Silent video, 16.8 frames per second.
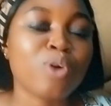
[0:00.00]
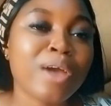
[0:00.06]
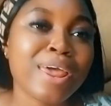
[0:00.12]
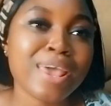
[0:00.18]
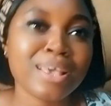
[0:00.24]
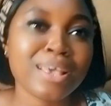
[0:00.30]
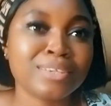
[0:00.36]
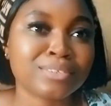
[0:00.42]

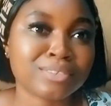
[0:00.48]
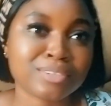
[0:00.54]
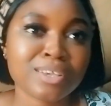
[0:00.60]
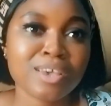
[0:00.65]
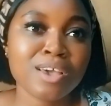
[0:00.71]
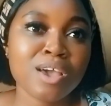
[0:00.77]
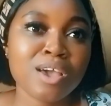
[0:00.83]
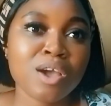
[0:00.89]
hands,
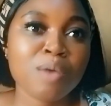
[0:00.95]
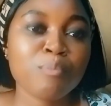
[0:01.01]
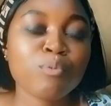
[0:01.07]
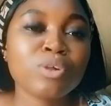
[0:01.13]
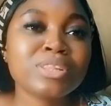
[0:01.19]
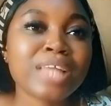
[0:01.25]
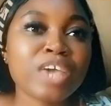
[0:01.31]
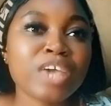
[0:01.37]

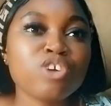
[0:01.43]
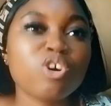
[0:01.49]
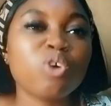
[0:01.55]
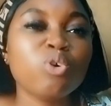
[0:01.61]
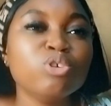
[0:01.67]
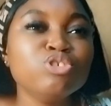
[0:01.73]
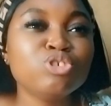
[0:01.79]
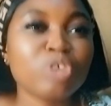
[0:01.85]
more than your
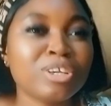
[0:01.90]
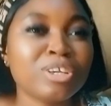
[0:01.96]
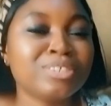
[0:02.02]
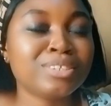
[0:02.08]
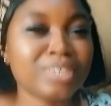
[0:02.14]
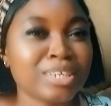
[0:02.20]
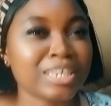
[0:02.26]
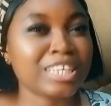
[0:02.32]
own
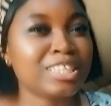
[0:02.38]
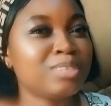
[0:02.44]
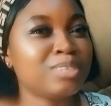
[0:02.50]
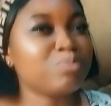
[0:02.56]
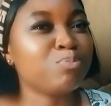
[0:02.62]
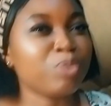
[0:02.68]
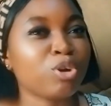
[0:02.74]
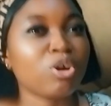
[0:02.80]
joystick, it
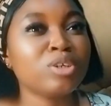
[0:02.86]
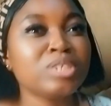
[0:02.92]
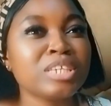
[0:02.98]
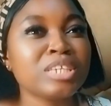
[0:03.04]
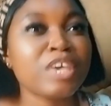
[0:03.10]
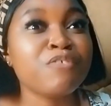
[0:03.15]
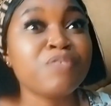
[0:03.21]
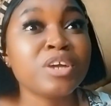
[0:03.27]
becomes
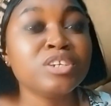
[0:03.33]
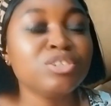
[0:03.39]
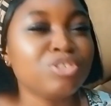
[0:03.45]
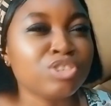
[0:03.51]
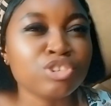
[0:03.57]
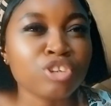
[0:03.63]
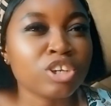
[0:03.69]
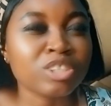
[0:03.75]
a very
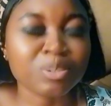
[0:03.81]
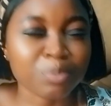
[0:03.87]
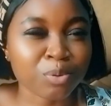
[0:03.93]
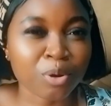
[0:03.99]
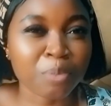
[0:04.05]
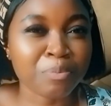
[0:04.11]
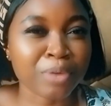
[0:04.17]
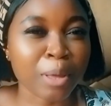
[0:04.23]
serious
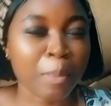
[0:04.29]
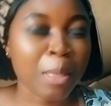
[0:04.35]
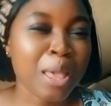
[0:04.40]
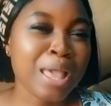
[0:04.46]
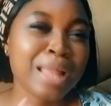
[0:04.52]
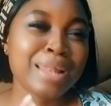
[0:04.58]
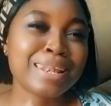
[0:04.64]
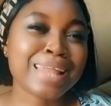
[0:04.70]
problem.
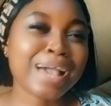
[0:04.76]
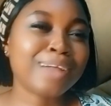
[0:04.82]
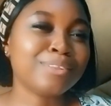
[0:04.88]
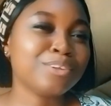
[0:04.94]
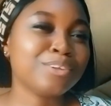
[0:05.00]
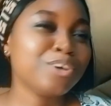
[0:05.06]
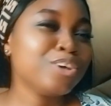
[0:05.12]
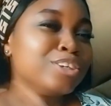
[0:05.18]

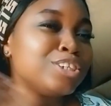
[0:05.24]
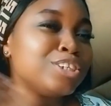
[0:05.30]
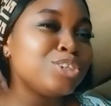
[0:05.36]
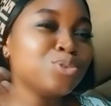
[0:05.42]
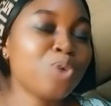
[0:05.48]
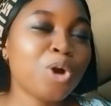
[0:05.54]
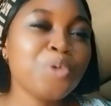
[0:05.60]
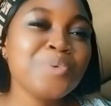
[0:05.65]
Now she
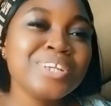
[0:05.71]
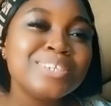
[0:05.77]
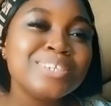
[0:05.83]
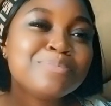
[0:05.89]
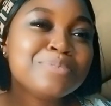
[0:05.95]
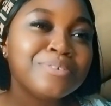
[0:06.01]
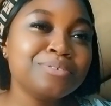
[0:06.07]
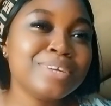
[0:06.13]
will always
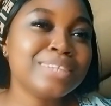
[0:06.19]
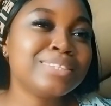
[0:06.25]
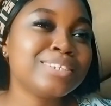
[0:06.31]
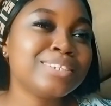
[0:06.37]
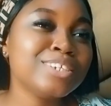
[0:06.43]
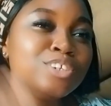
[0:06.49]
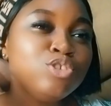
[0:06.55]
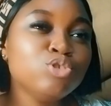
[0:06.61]
be
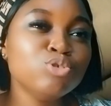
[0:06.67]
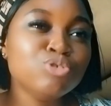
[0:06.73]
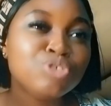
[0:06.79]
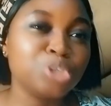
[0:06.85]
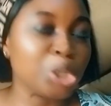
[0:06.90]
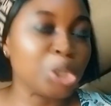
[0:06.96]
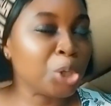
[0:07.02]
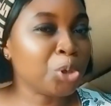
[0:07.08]
rating you
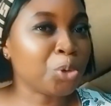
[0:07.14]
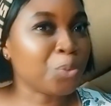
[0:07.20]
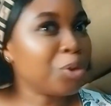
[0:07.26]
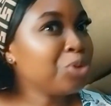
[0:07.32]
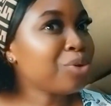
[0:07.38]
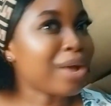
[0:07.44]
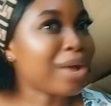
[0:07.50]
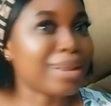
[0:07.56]
0
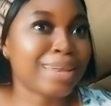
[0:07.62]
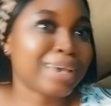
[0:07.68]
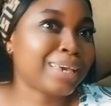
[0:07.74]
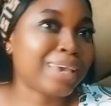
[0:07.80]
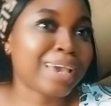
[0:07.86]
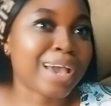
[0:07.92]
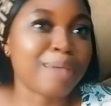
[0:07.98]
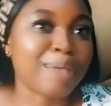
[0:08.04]
when you are
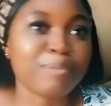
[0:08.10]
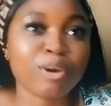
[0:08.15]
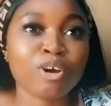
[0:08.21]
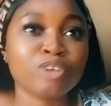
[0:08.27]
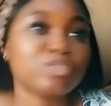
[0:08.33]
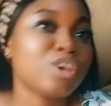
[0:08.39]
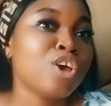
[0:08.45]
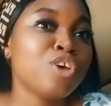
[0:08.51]
knacking her,
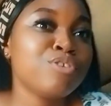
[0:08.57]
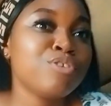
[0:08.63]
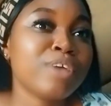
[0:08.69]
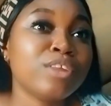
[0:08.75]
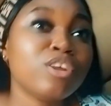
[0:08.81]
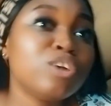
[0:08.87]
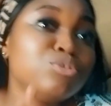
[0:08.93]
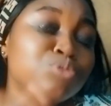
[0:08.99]
because you're
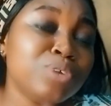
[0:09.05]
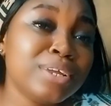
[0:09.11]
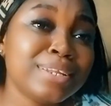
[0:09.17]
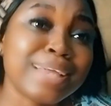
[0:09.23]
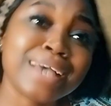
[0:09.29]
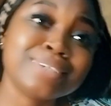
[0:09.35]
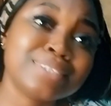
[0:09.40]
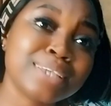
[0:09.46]
not doing
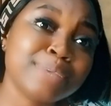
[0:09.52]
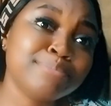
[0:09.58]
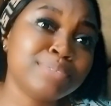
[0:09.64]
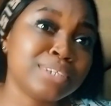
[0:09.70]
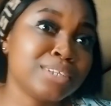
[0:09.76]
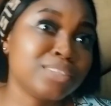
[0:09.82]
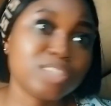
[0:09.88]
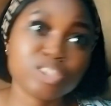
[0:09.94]
that same
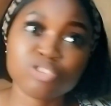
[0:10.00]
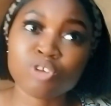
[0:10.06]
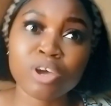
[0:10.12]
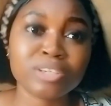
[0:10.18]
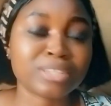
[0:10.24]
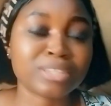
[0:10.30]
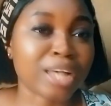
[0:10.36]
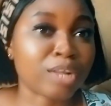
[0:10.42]
thing the
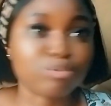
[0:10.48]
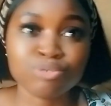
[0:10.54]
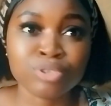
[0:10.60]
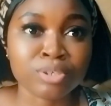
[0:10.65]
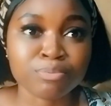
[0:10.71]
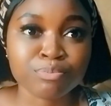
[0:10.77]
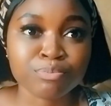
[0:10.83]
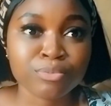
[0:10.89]
toys are doing.